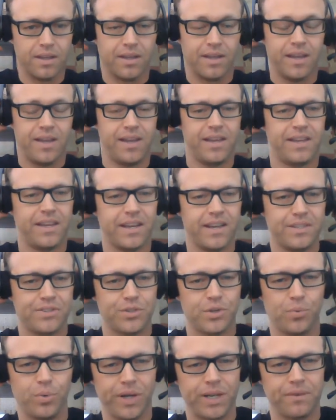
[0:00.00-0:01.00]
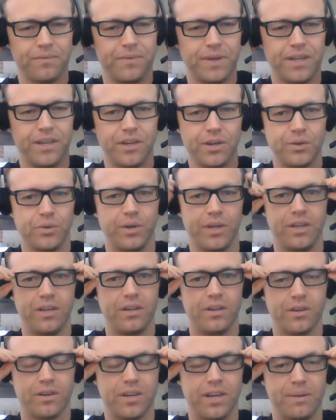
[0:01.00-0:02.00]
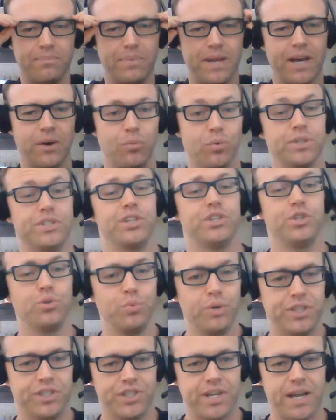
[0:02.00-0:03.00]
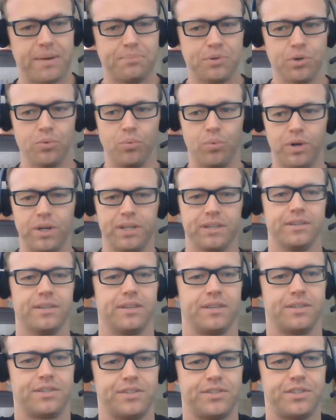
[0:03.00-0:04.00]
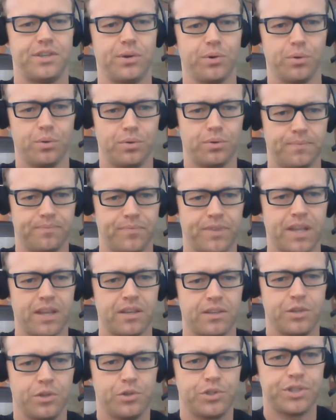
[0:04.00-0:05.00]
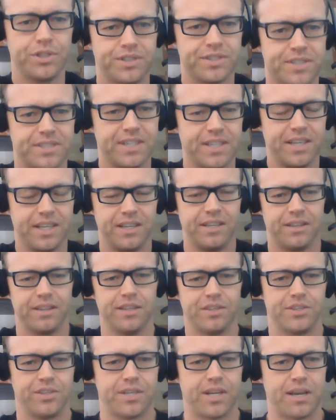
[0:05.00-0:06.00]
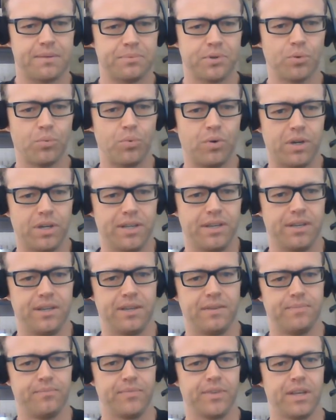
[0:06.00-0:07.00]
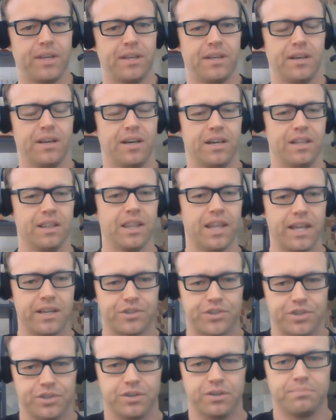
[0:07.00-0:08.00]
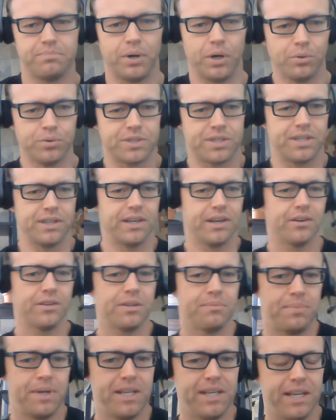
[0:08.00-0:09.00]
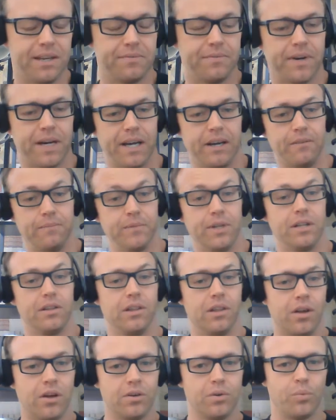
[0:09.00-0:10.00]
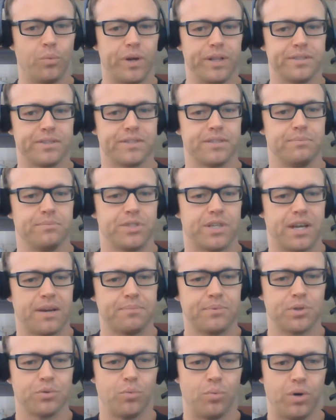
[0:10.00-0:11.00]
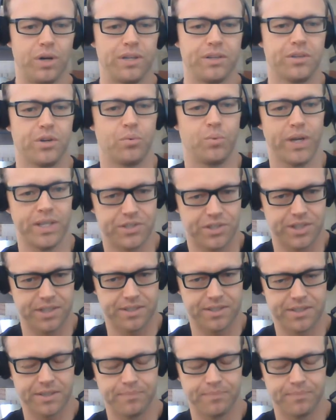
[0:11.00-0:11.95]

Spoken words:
Hey guys, quick video here about what to do with chapter 1. So you should see the chapter 1 lecture posted there, the PDF file, along with some chapter 1 questions.